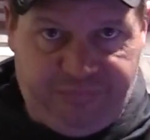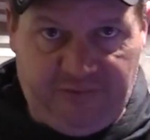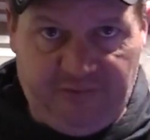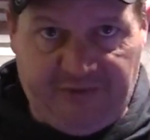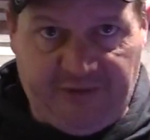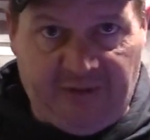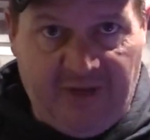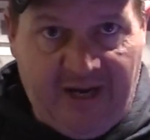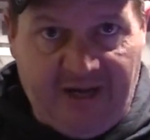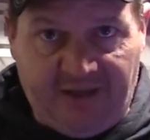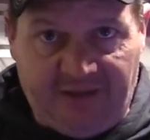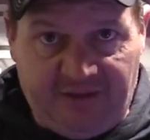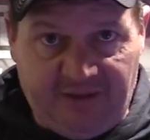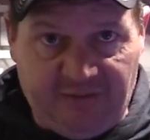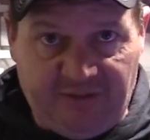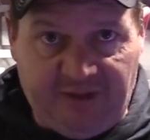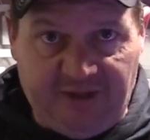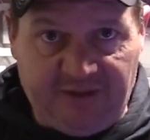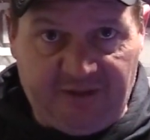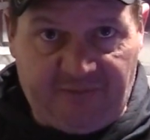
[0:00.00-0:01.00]

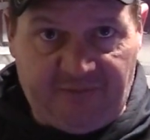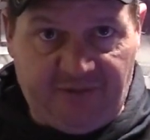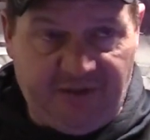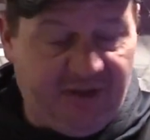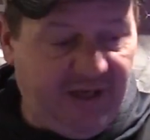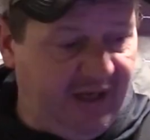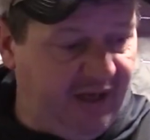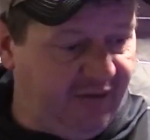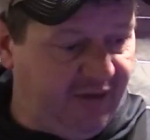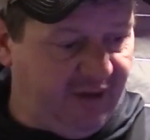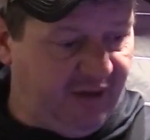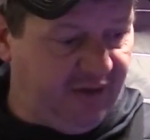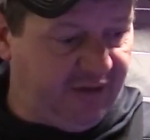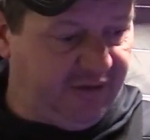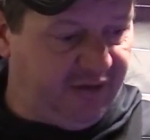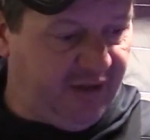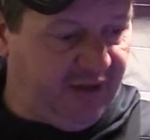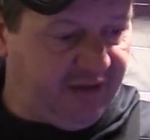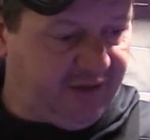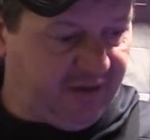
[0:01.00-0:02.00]
attitude is for the day, and then I'll
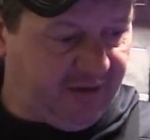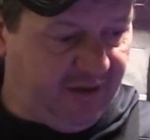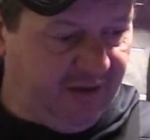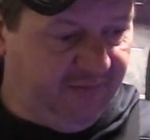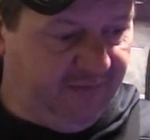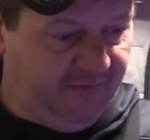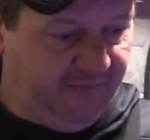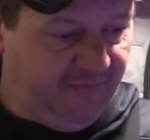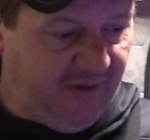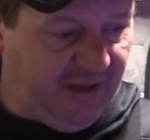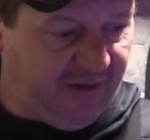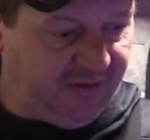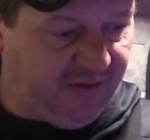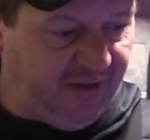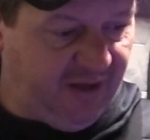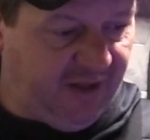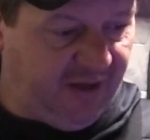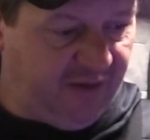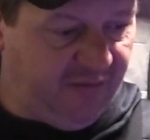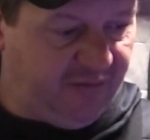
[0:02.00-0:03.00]
adjust as the
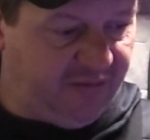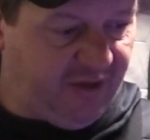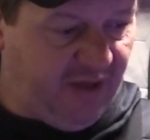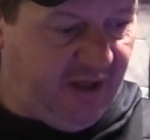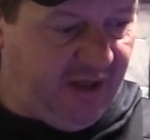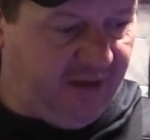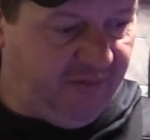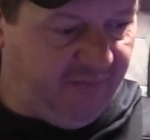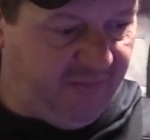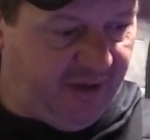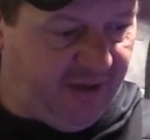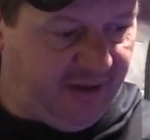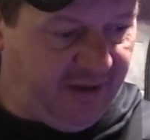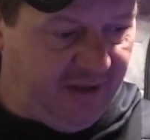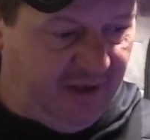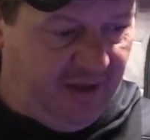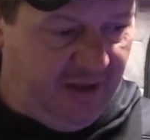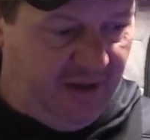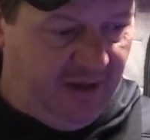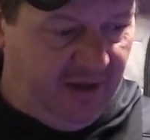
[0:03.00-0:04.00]
day goes on. But
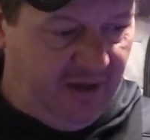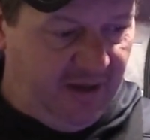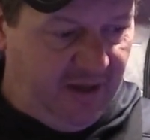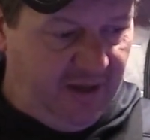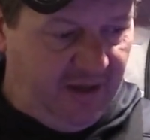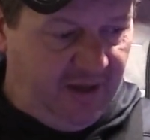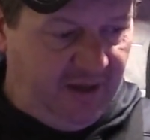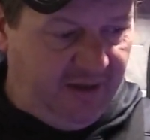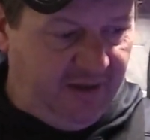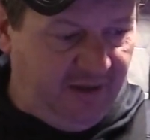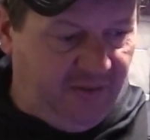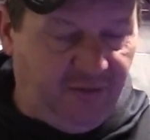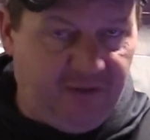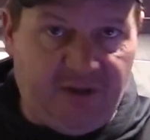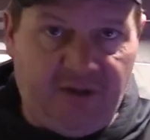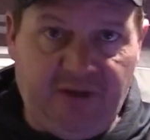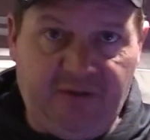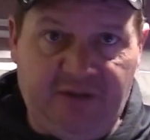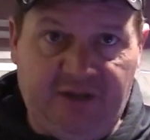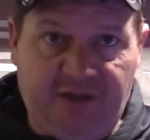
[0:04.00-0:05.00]

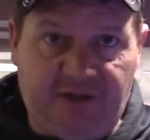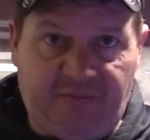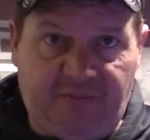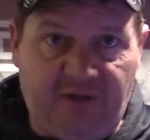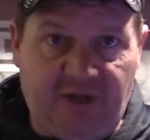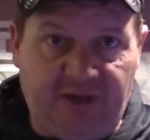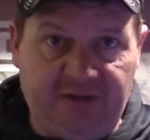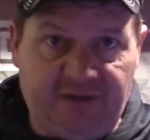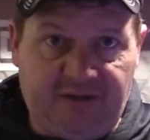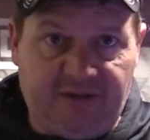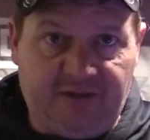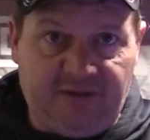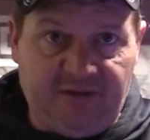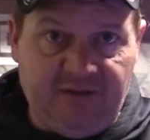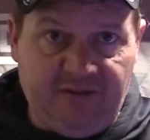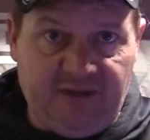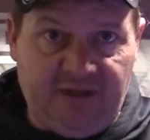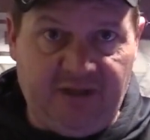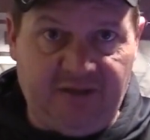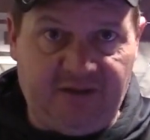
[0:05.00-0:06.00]
during these fronts
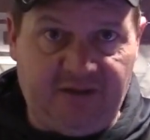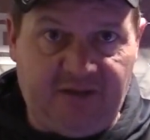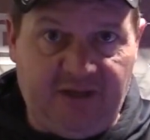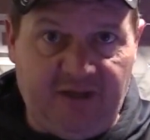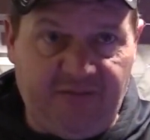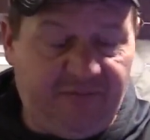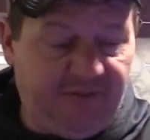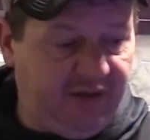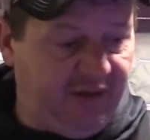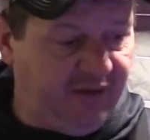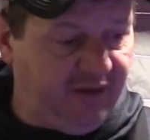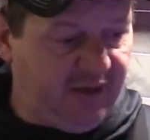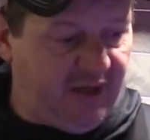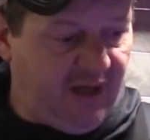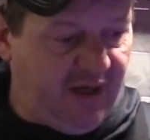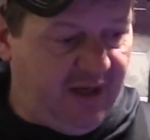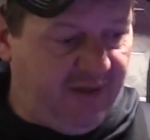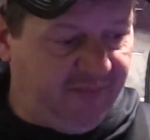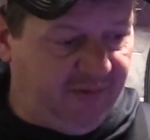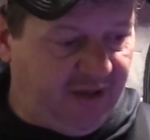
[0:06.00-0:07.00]
is definitely the
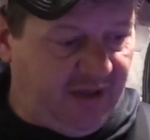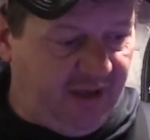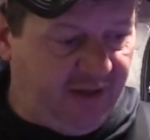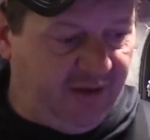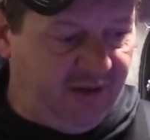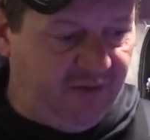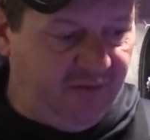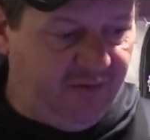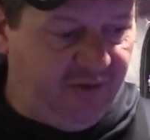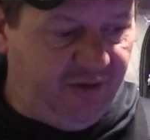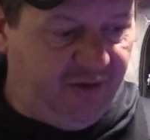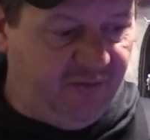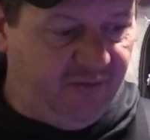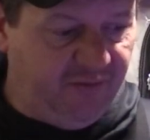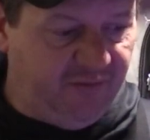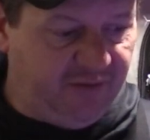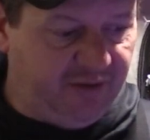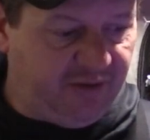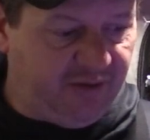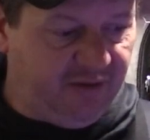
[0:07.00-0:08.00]
time that I do
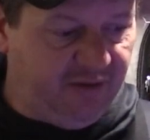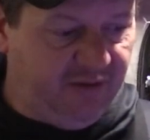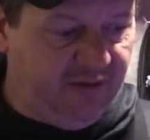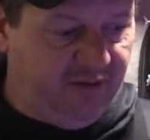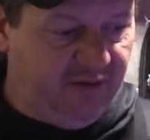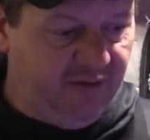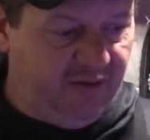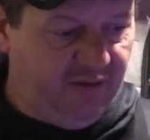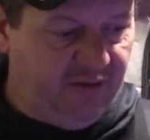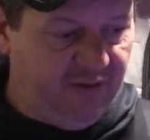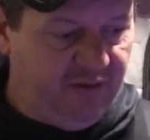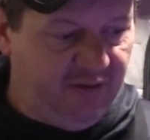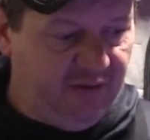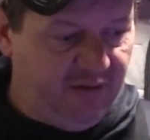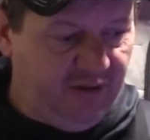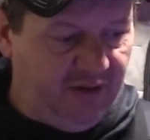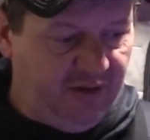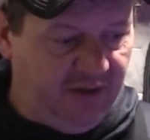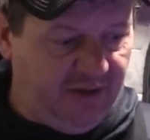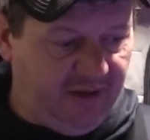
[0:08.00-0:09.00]
use
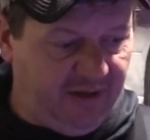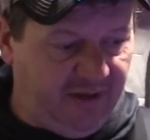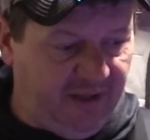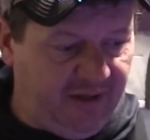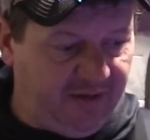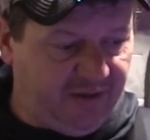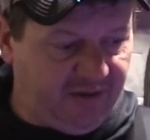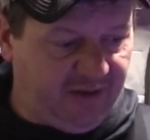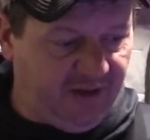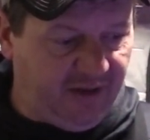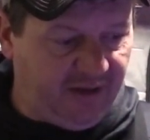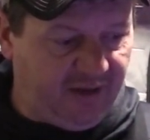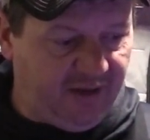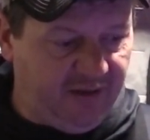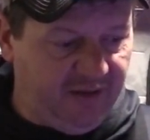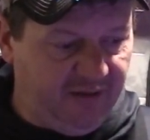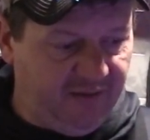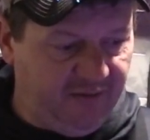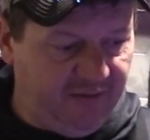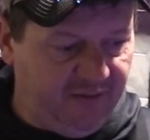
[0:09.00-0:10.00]
a dead stick.
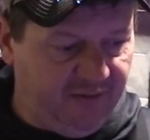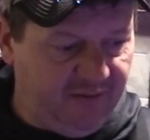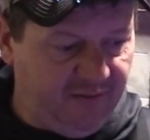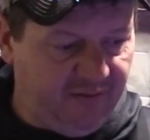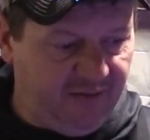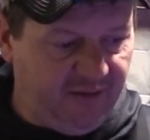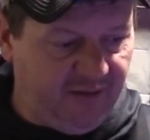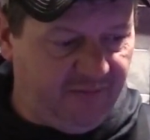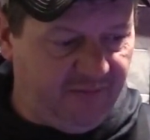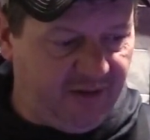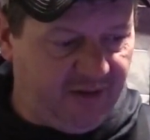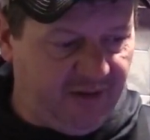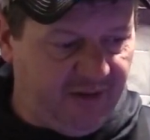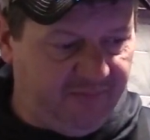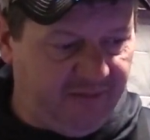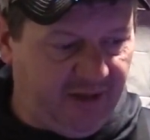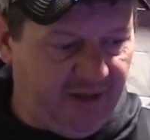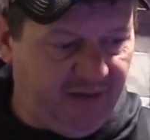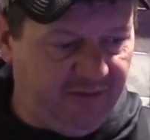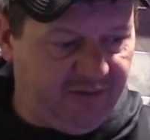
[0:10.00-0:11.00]
Oh, here we come.
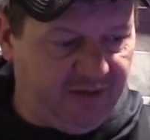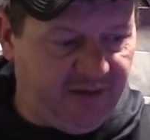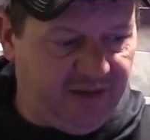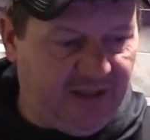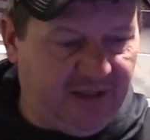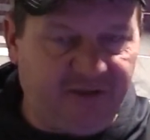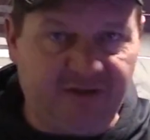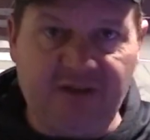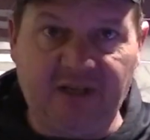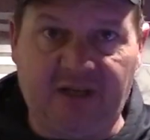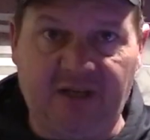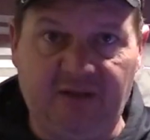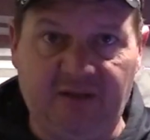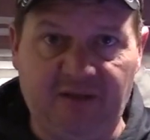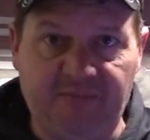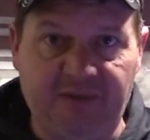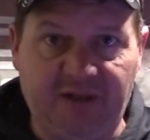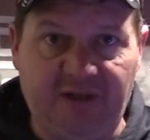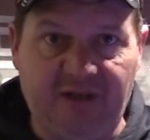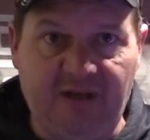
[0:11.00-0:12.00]
And I use a dead stick a little
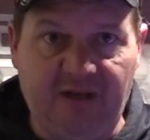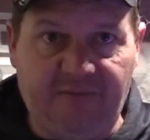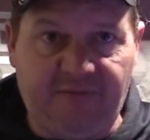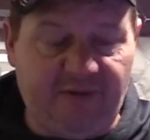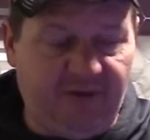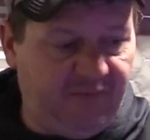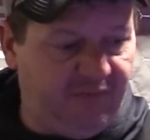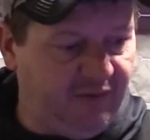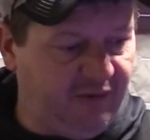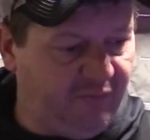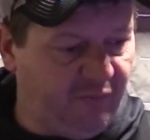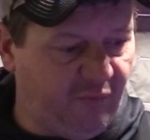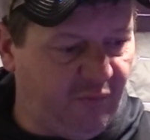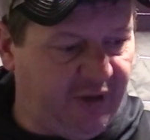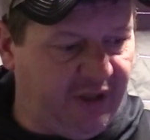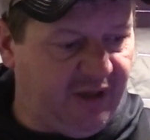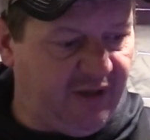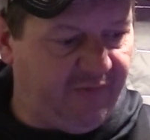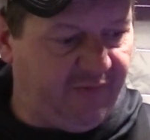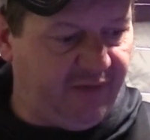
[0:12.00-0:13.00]
bit different when we
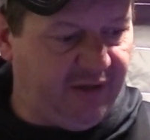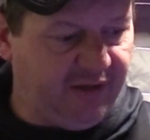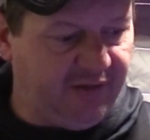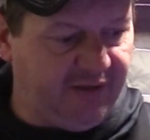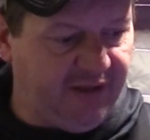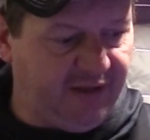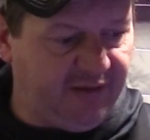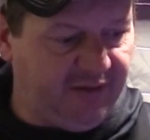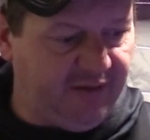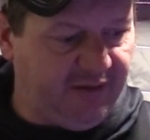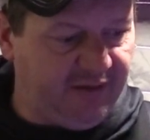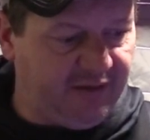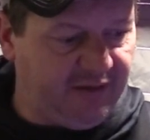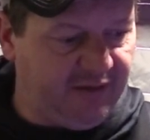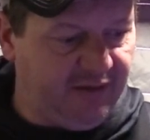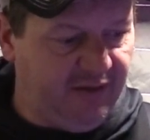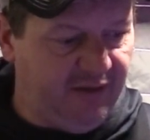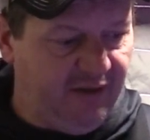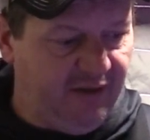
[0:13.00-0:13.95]
got a front like this.